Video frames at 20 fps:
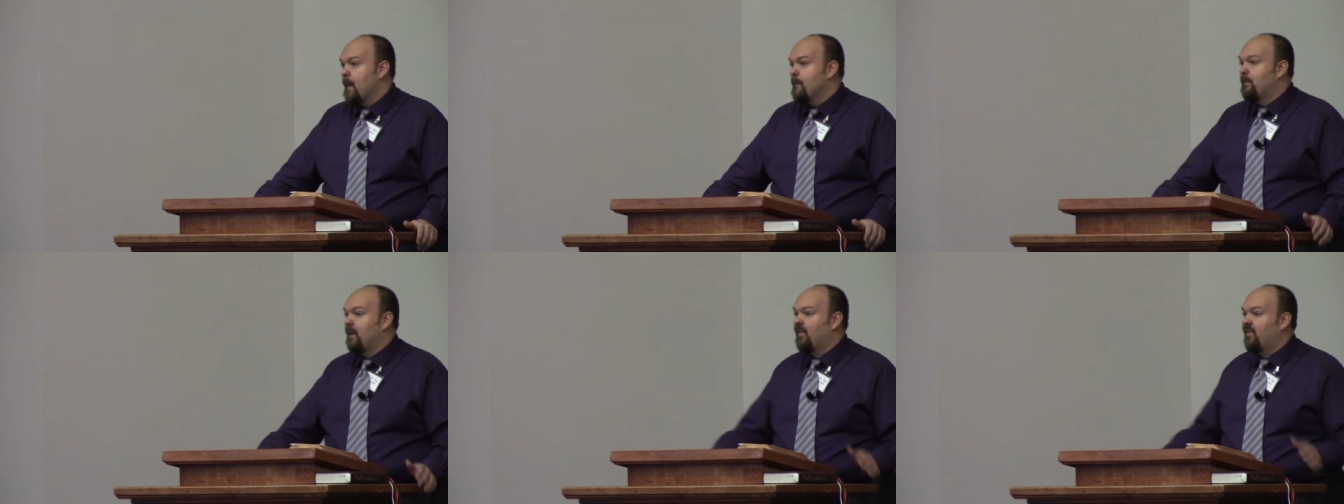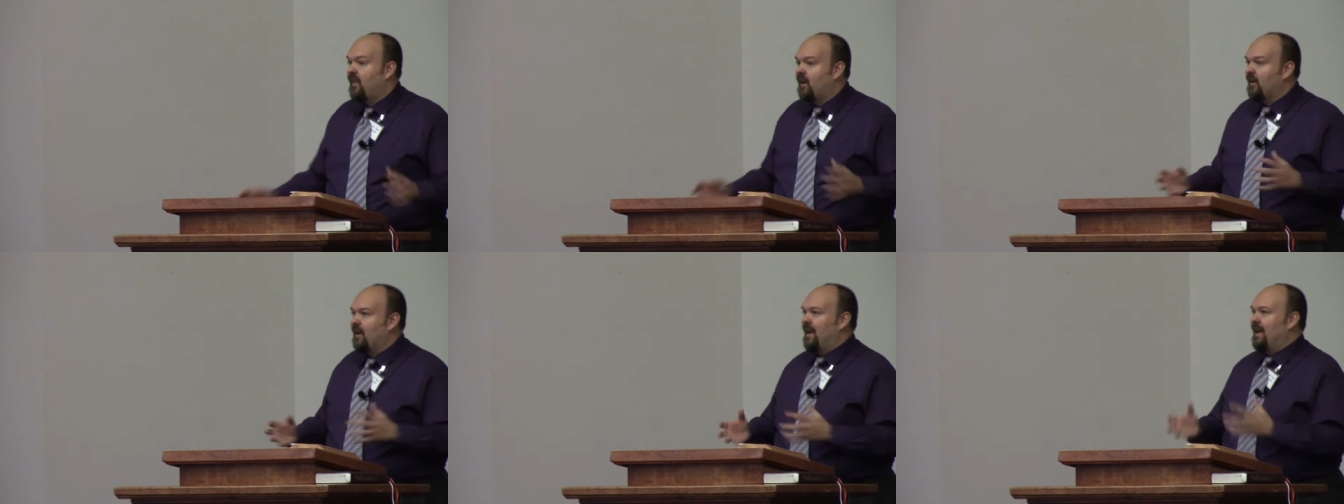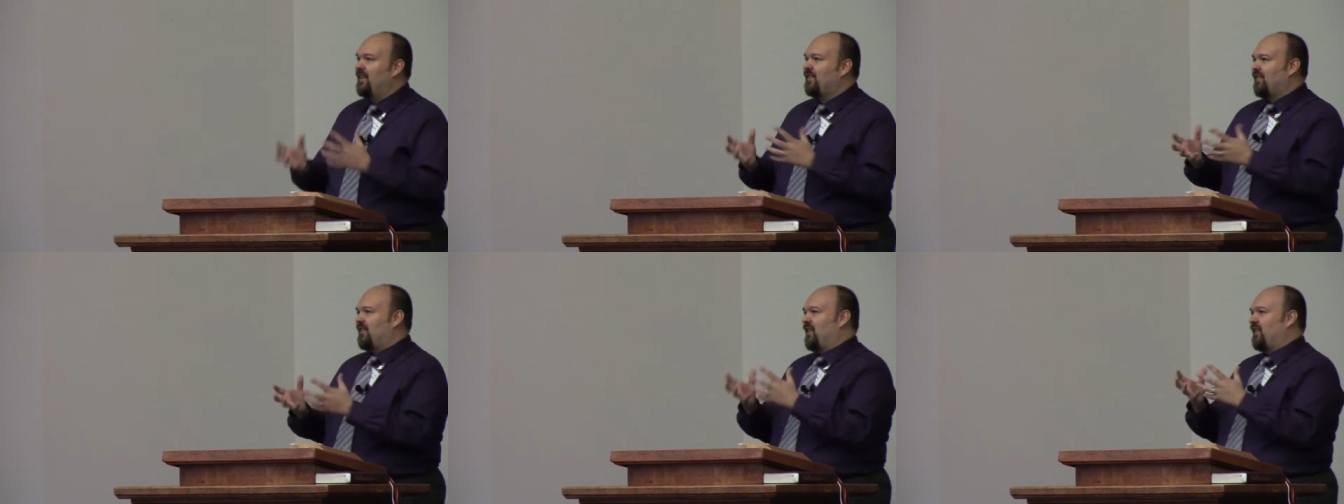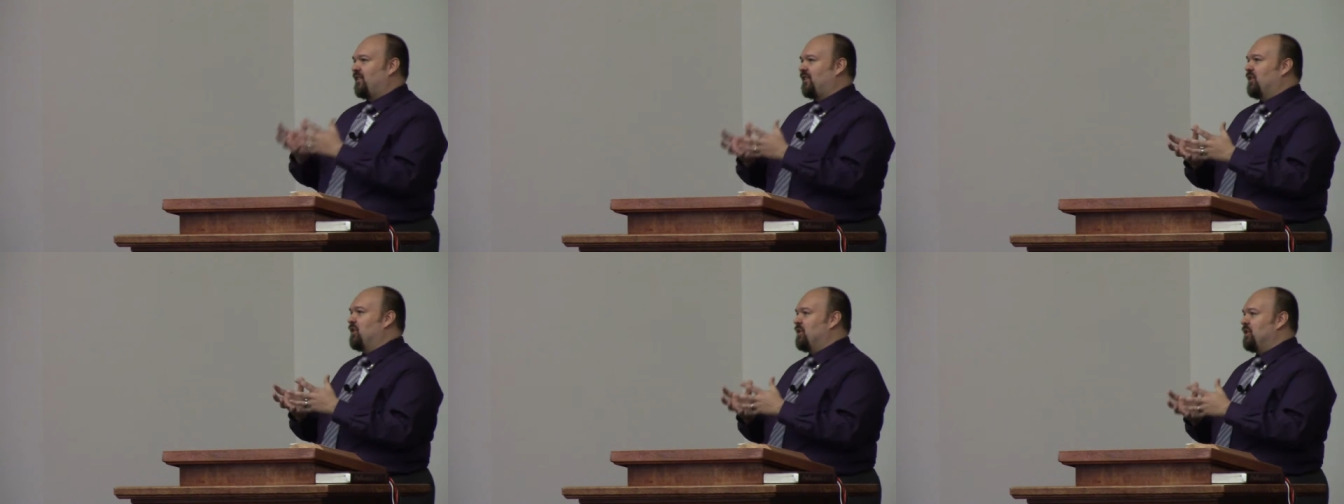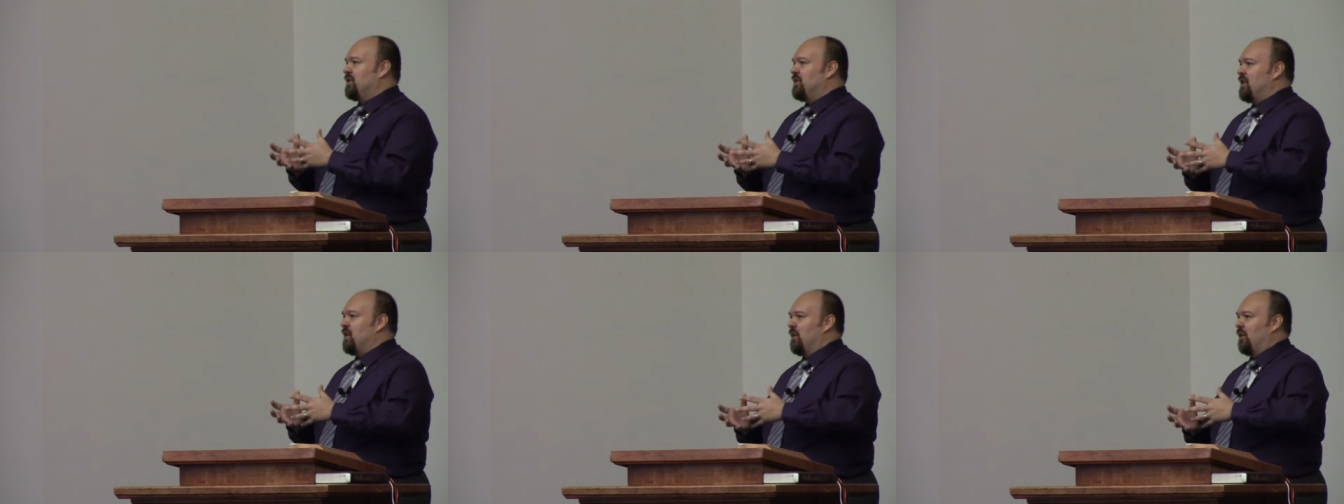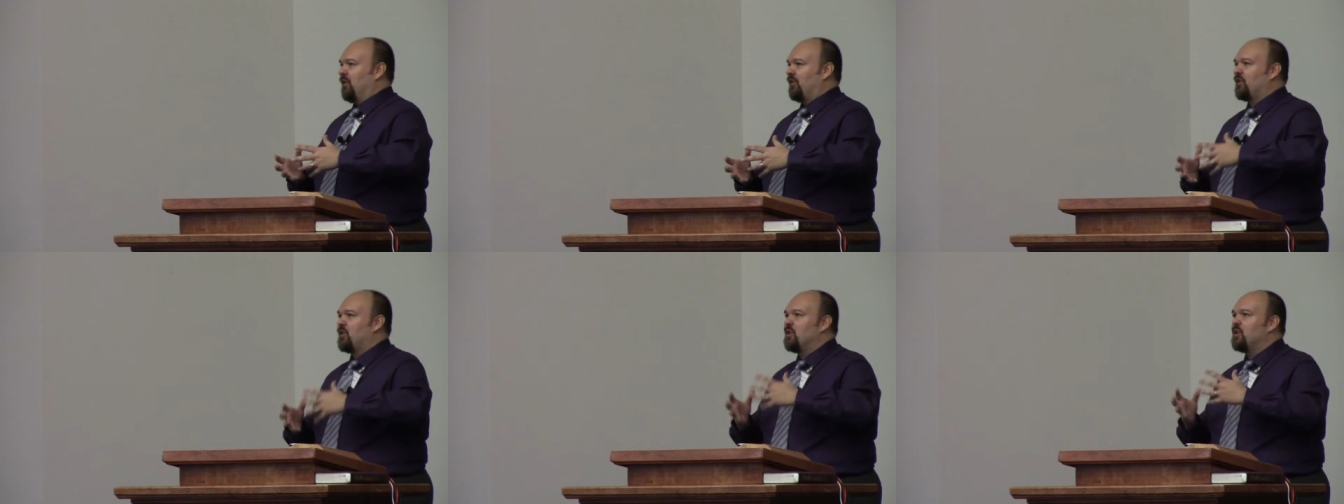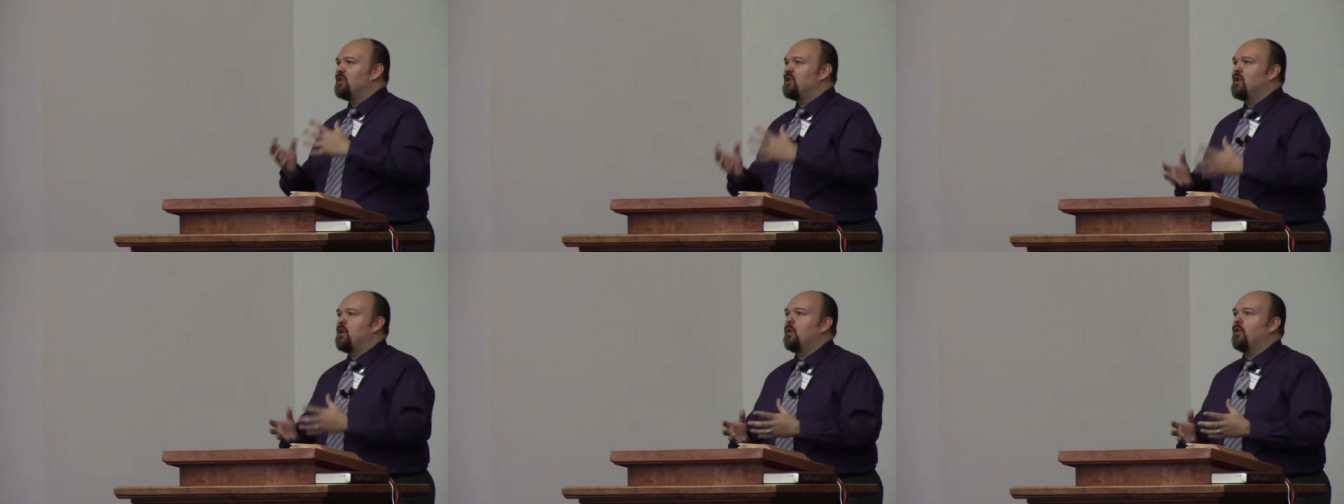But there is this good news
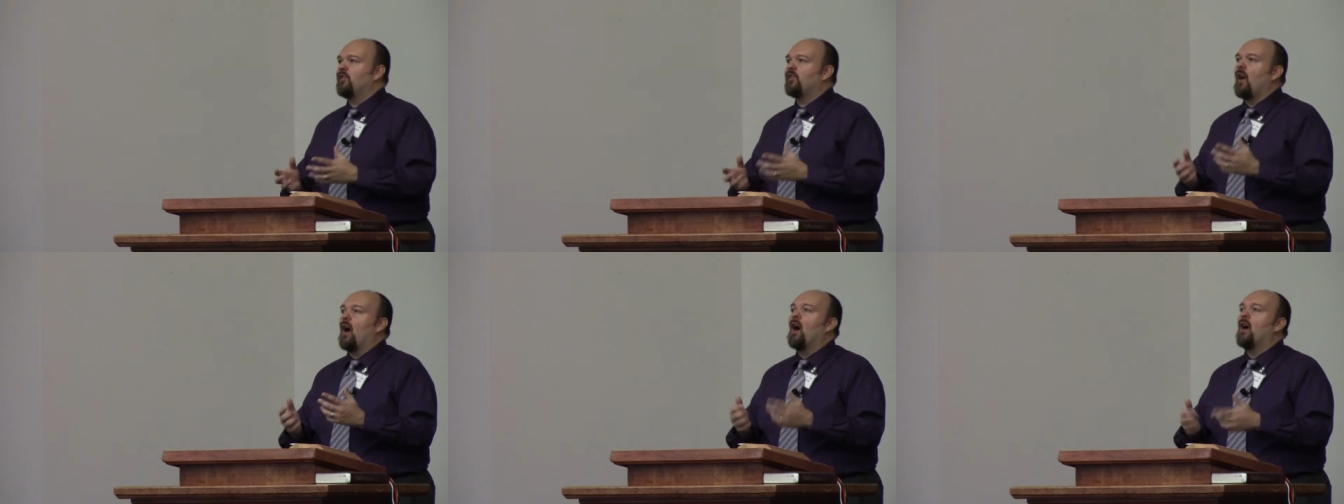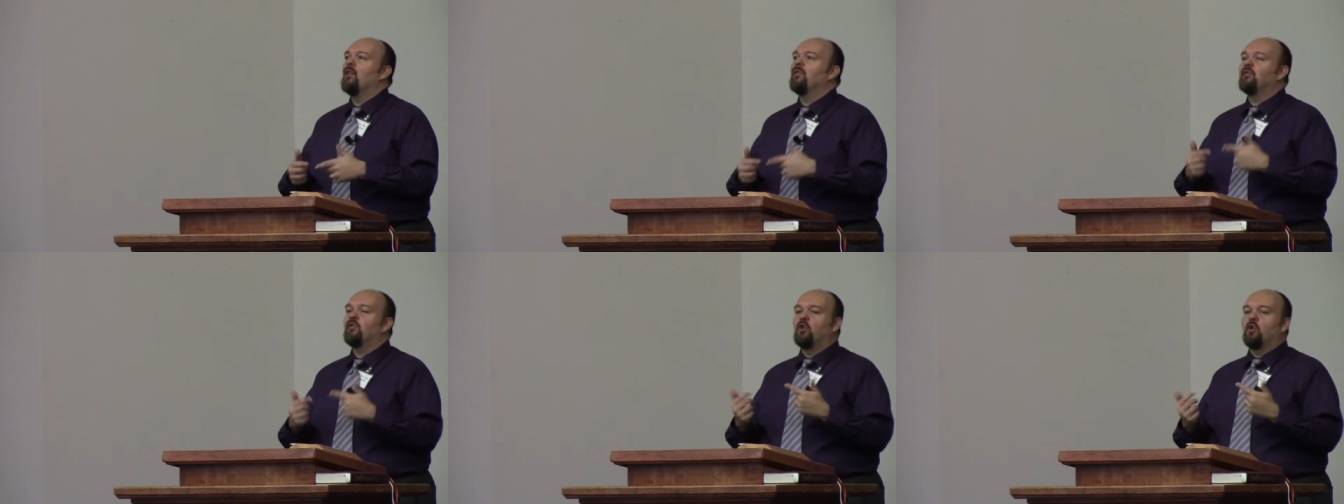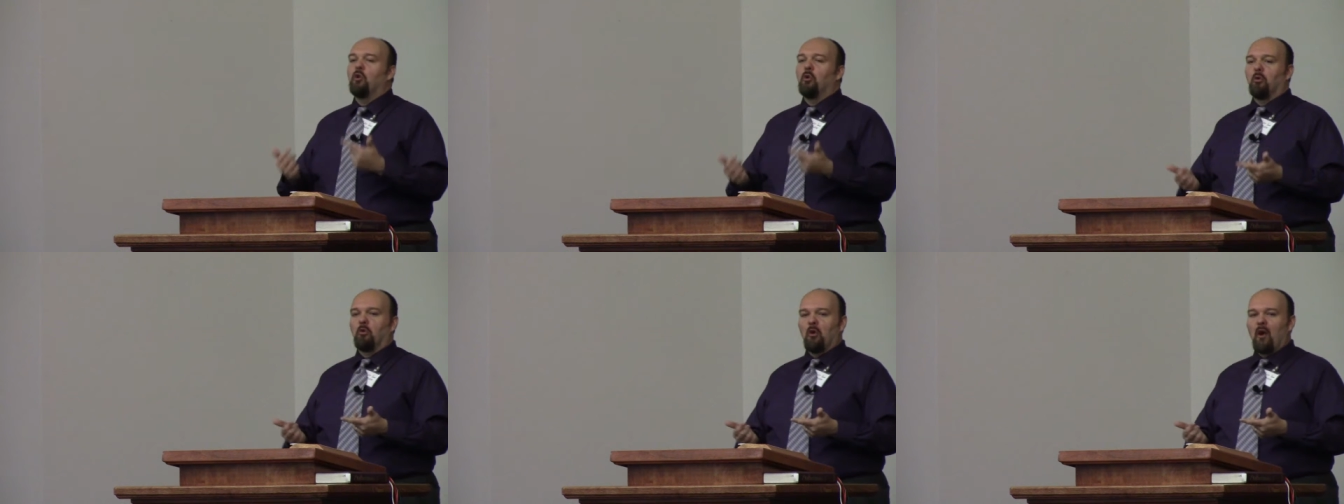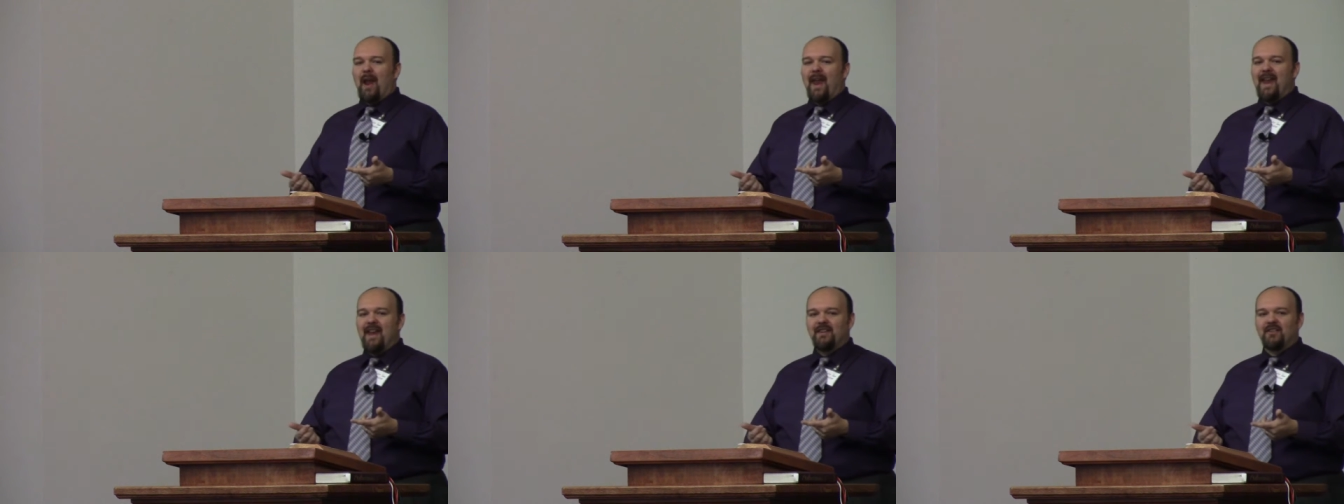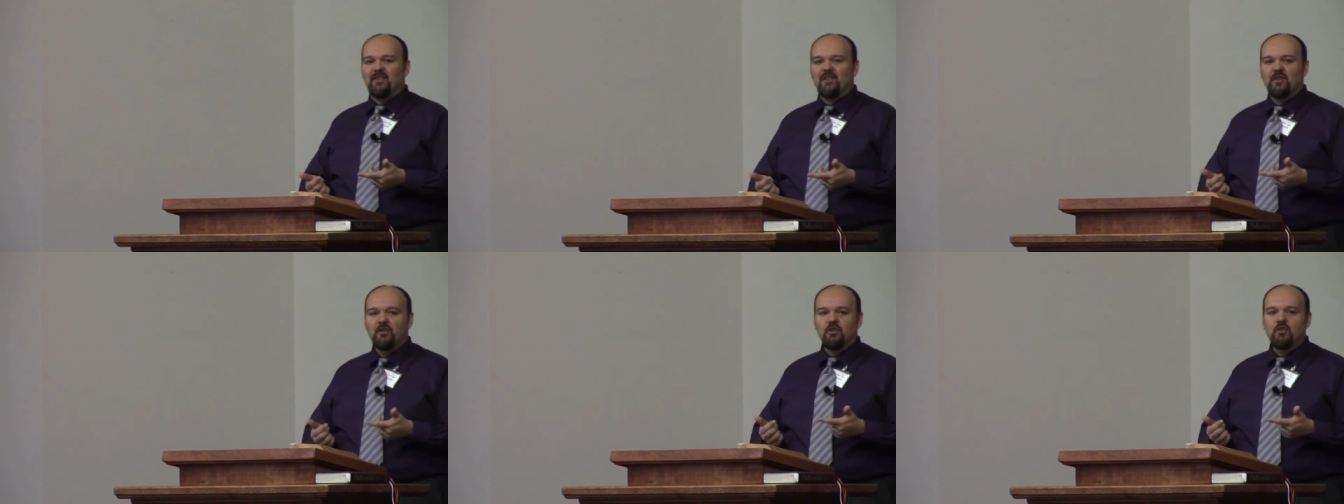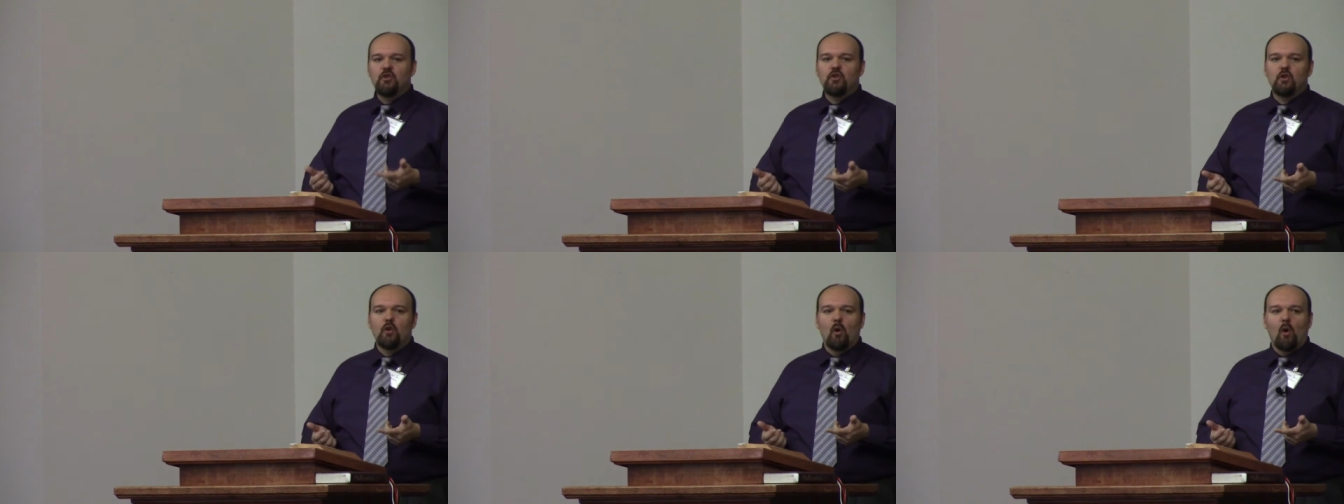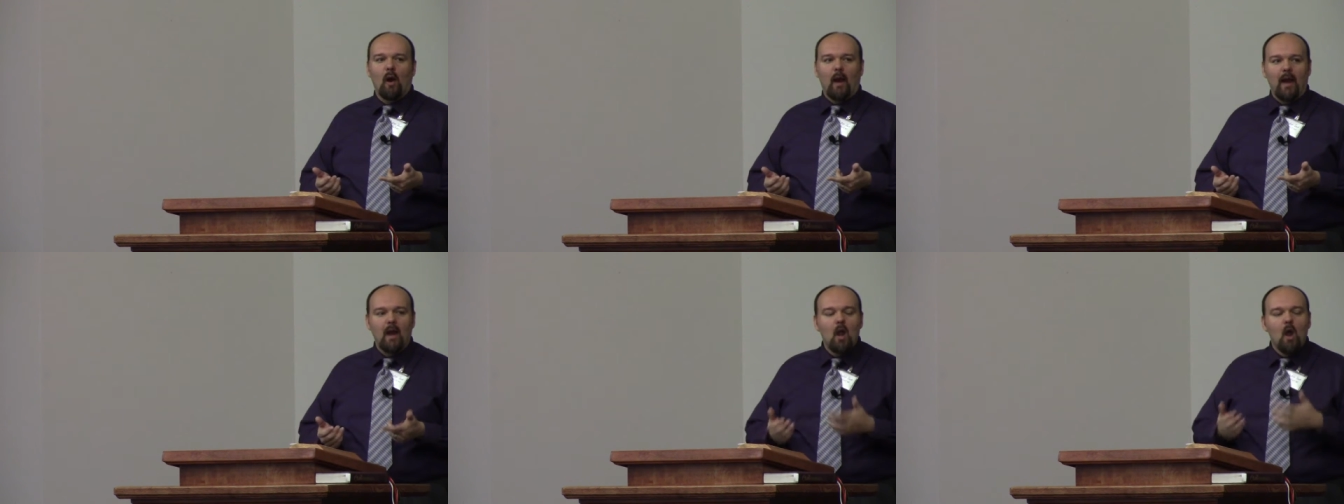of great
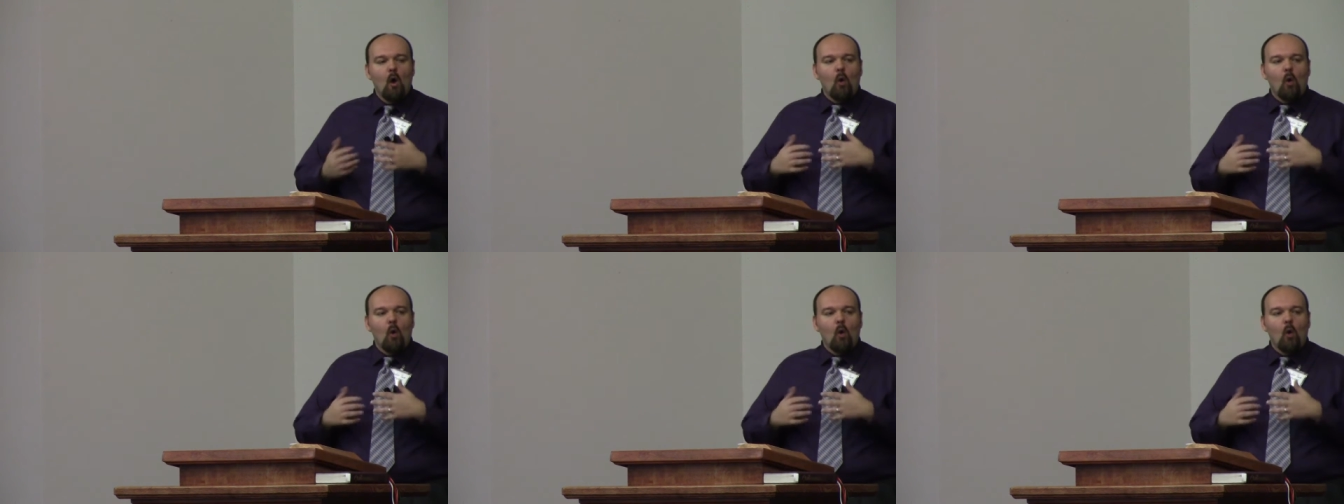joy.